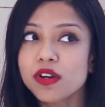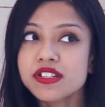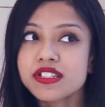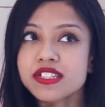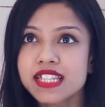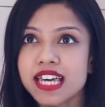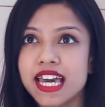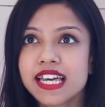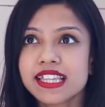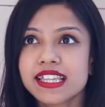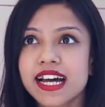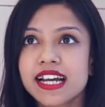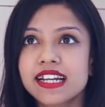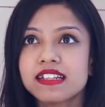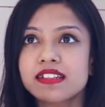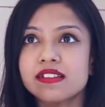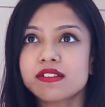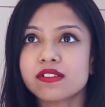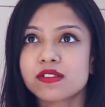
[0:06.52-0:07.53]
want to say
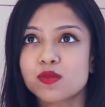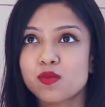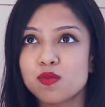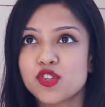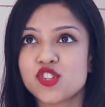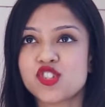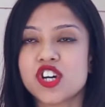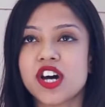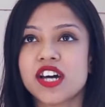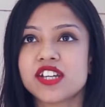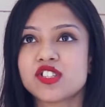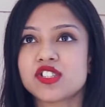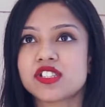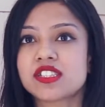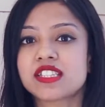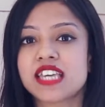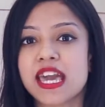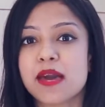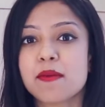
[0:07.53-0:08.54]
that which I
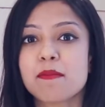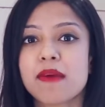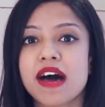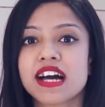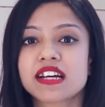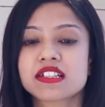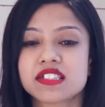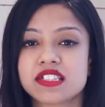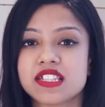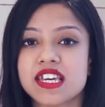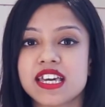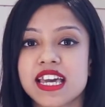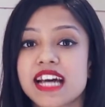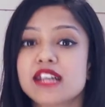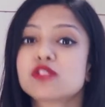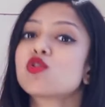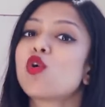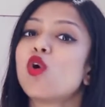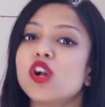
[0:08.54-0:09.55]
just came back
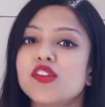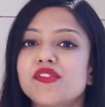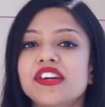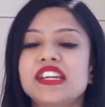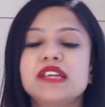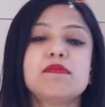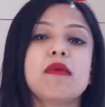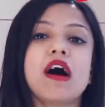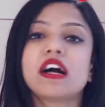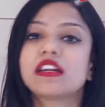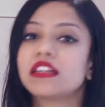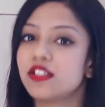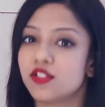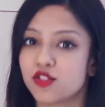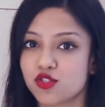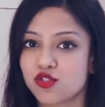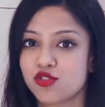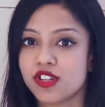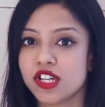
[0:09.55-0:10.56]
seeing has already marked
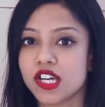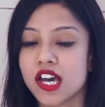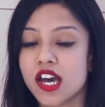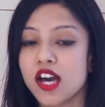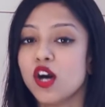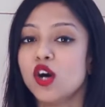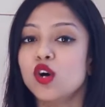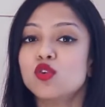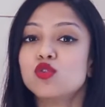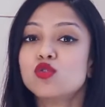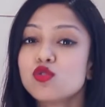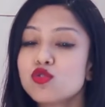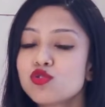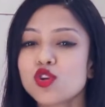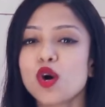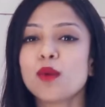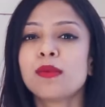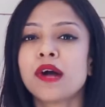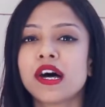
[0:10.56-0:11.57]
history.
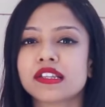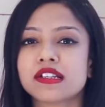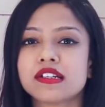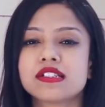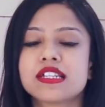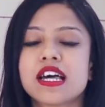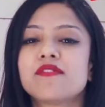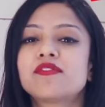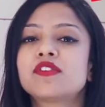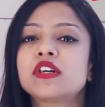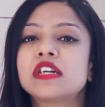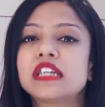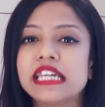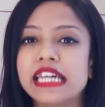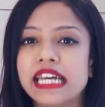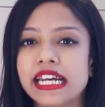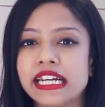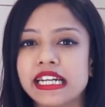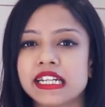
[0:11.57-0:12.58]
Russo brothers have
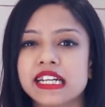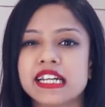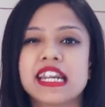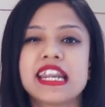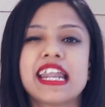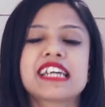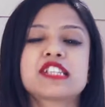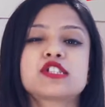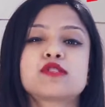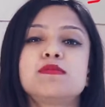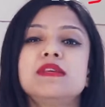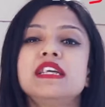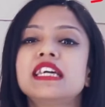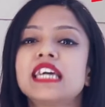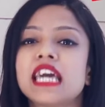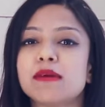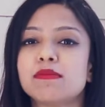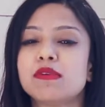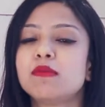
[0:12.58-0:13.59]
created an
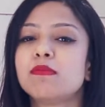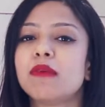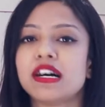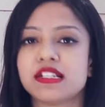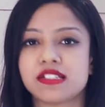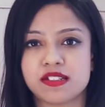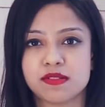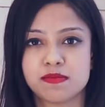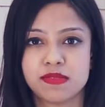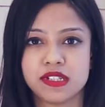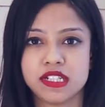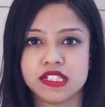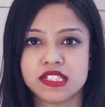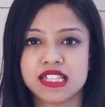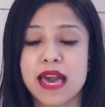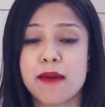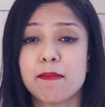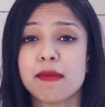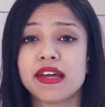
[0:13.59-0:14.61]
inexplicable
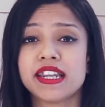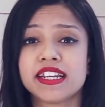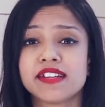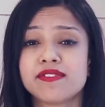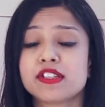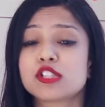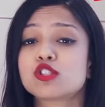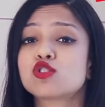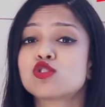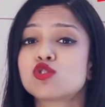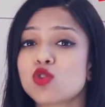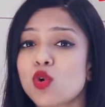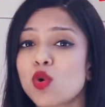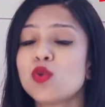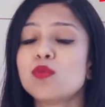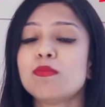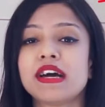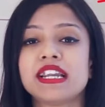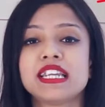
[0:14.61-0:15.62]
masterpiece embedded with
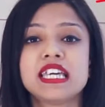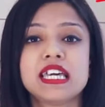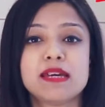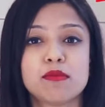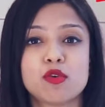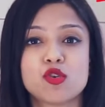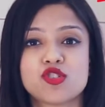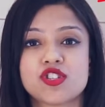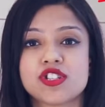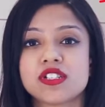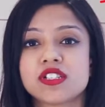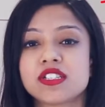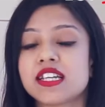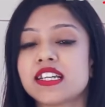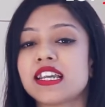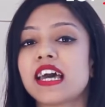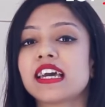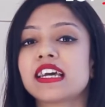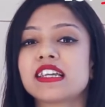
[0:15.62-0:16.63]
so many emotions
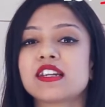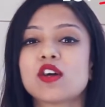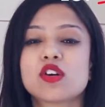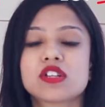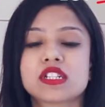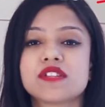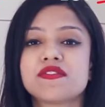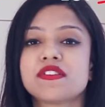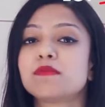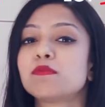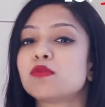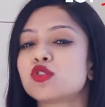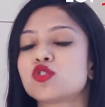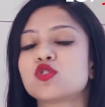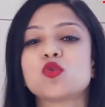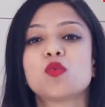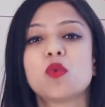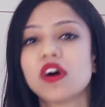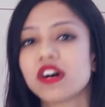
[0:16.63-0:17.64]
that I cannot even put to